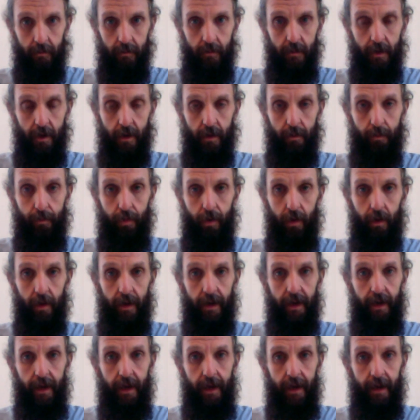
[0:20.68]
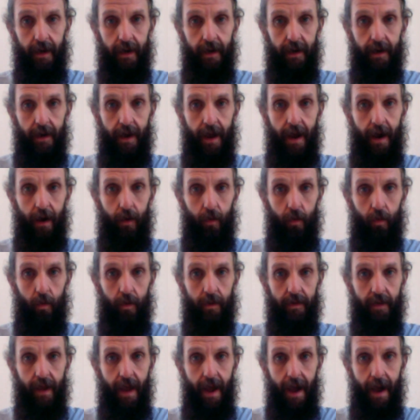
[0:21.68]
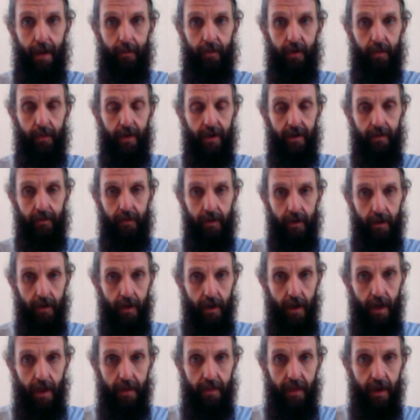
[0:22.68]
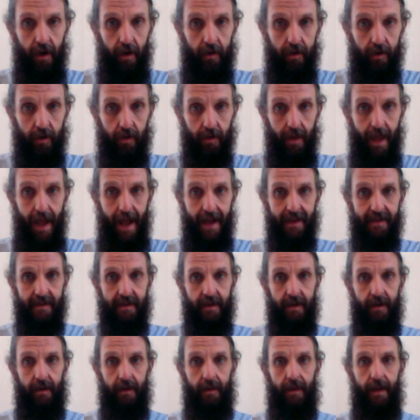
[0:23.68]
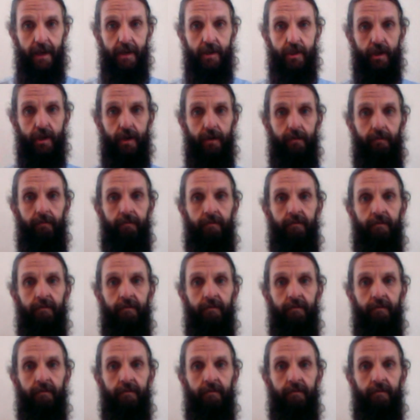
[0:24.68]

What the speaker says: you're pulling in and out with the abdomen, and then on your last inhalation,